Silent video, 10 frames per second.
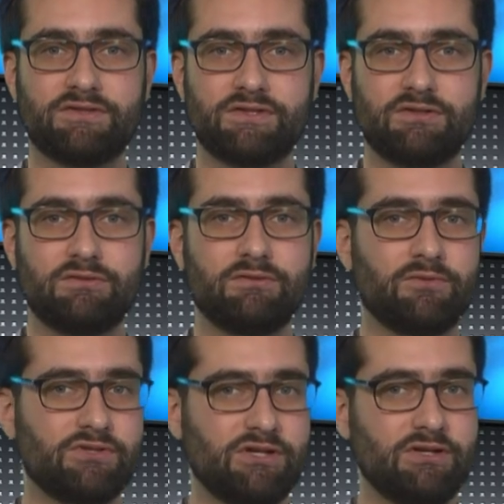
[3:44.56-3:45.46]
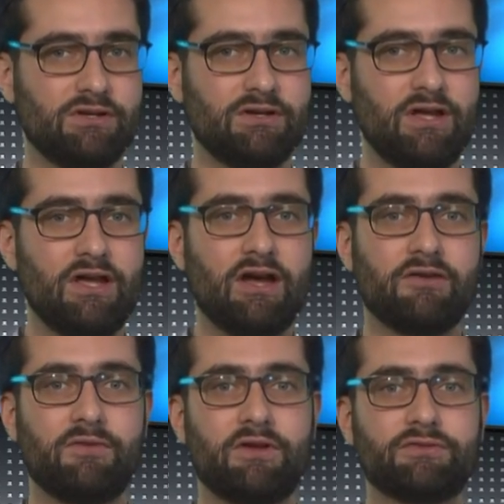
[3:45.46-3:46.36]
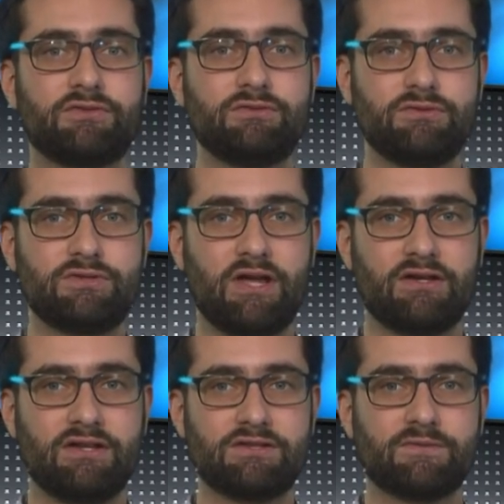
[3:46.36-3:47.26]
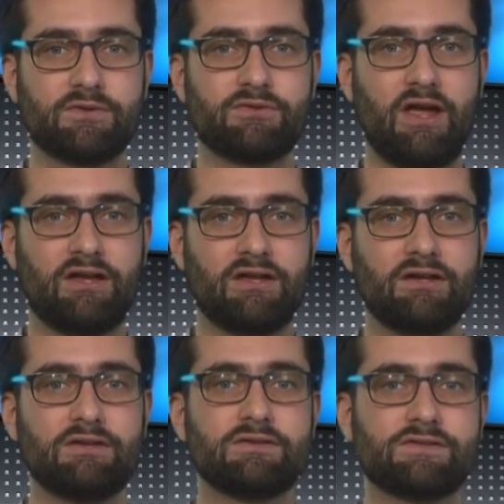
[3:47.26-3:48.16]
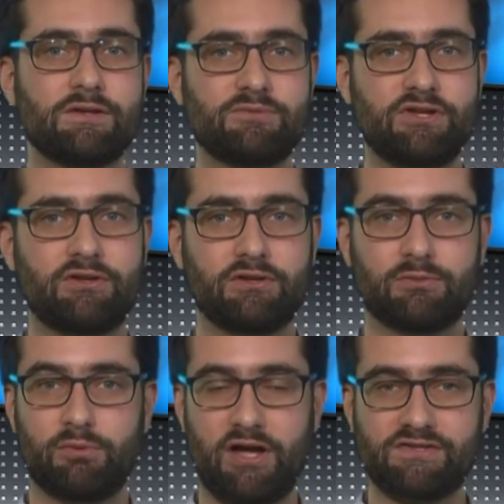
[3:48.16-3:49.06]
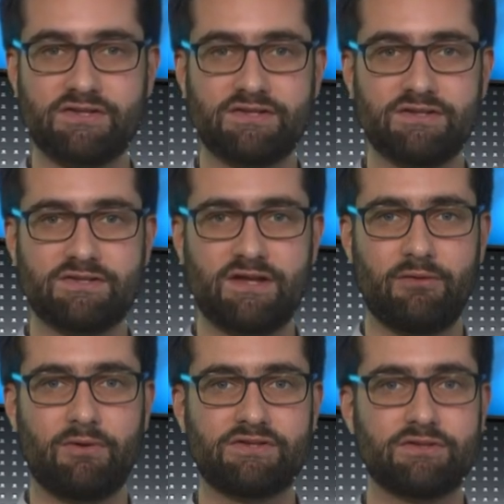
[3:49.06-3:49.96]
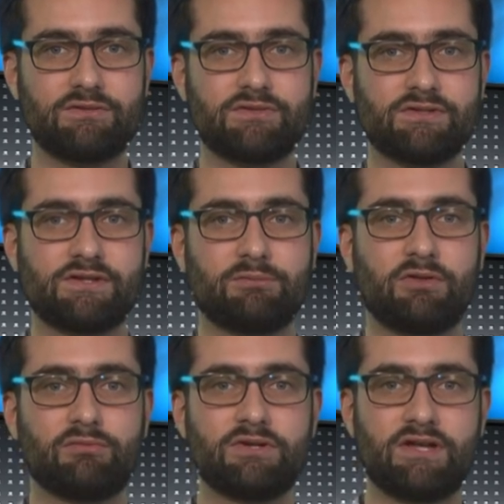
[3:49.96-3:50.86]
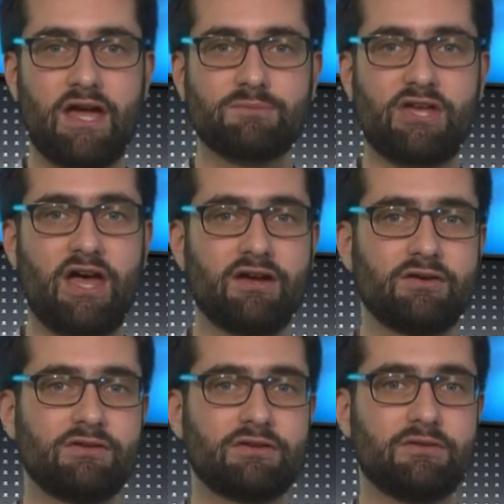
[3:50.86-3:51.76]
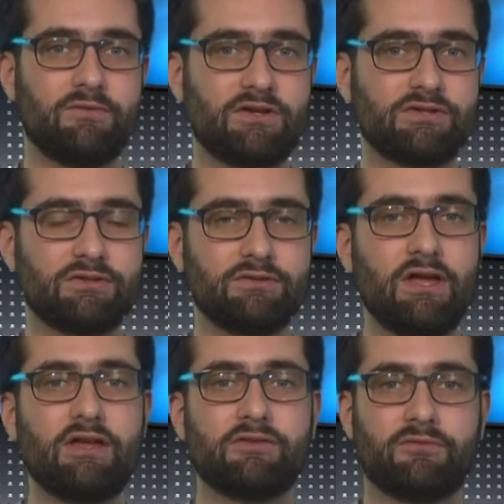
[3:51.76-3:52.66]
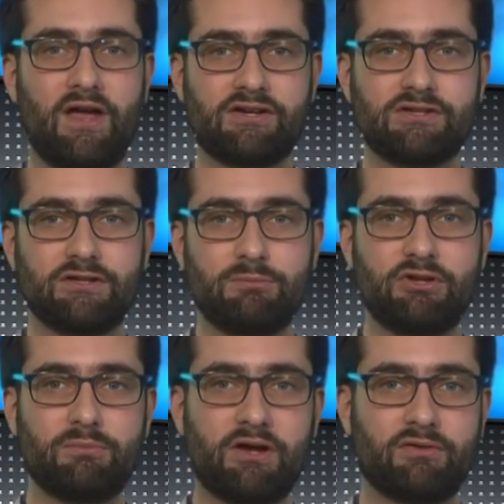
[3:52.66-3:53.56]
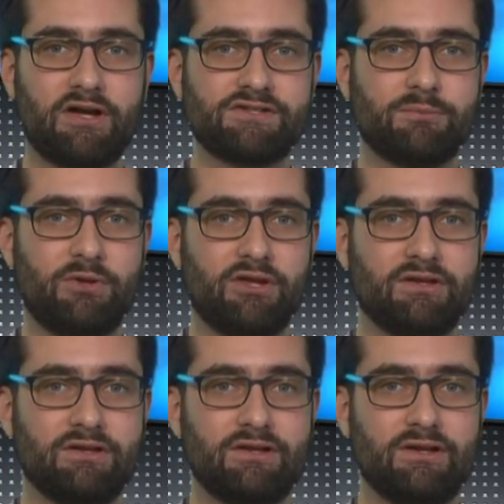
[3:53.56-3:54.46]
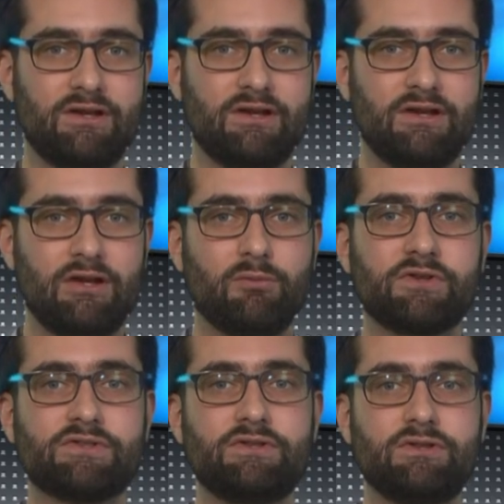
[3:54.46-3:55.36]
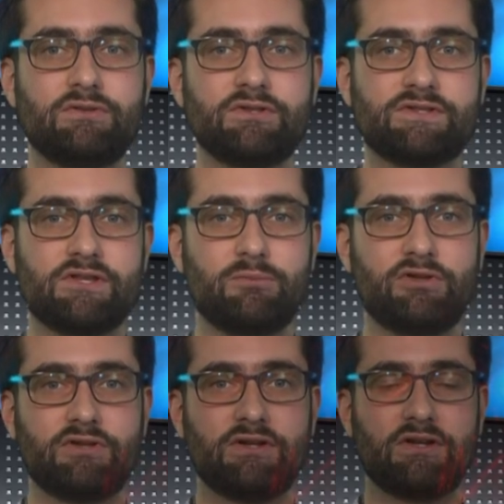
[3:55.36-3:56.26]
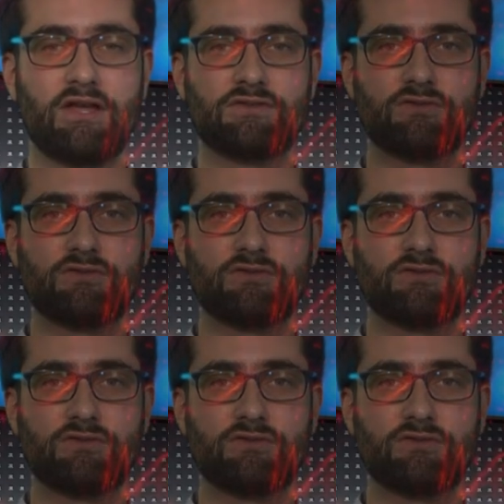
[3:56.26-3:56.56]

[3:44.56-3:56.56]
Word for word: Institute in Virginia unveiled two new techniques for tracking subcellular processes at resolutions up to three times higher than conventional diffraction-limited microscopy. What's new is the ability to get